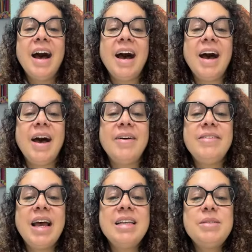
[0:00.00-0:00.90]

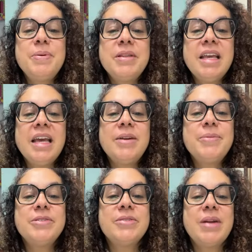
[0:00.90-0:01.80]
Nice, put the
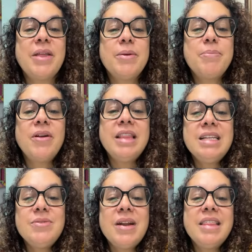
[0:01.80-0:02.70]
animals around the barn.
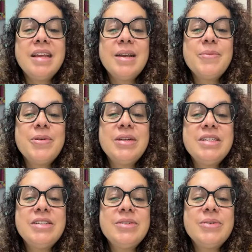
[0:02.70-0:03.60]
That's what I think I'm going
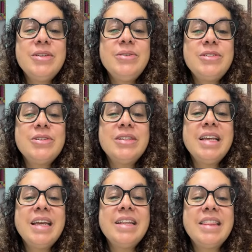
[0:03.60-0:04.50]
to do. Cute shirt,
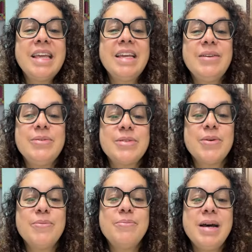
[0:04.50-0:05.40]
Leanna. Thank you
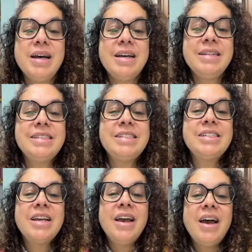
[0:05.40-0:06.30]
so much.